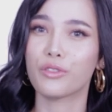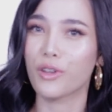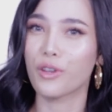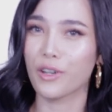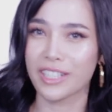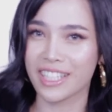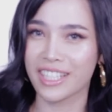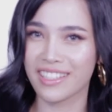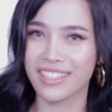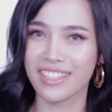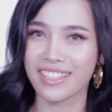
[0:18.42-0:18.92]

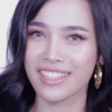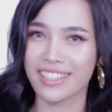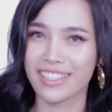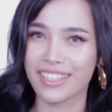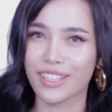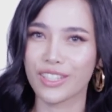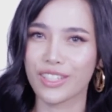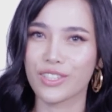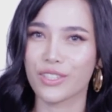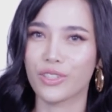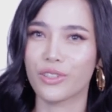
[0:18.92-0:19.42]
florist.
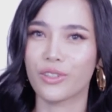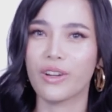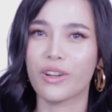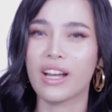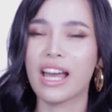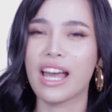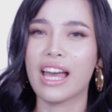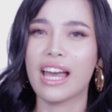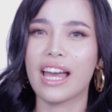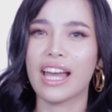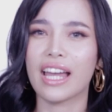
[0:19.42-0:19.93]
So
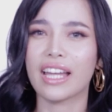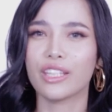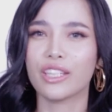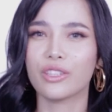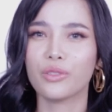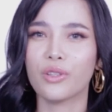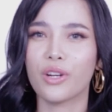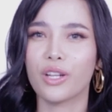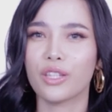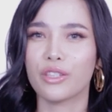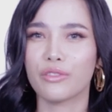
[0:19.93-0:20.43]
I
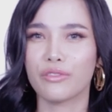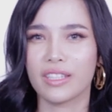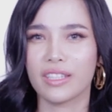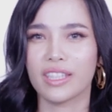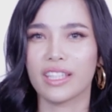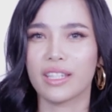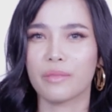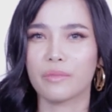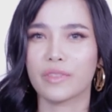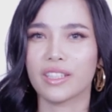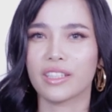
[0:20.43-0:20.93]
do all of
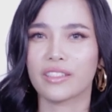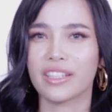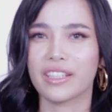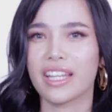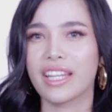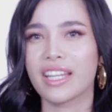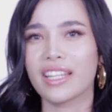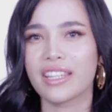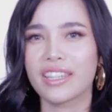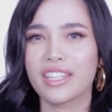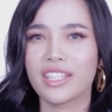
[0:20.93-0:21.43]
it. I am the
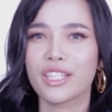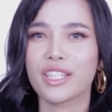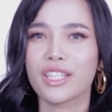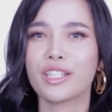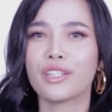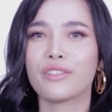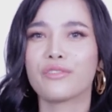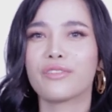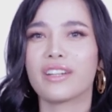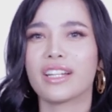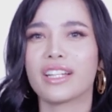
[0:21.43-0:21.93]

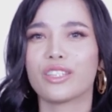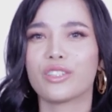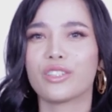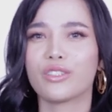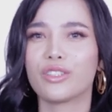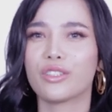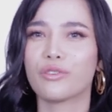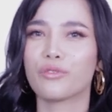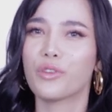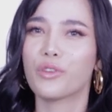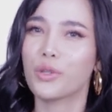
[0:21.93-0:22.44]
creative, I
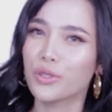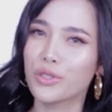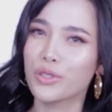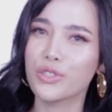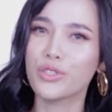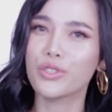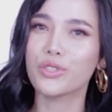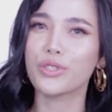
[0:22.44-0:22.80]
do the photo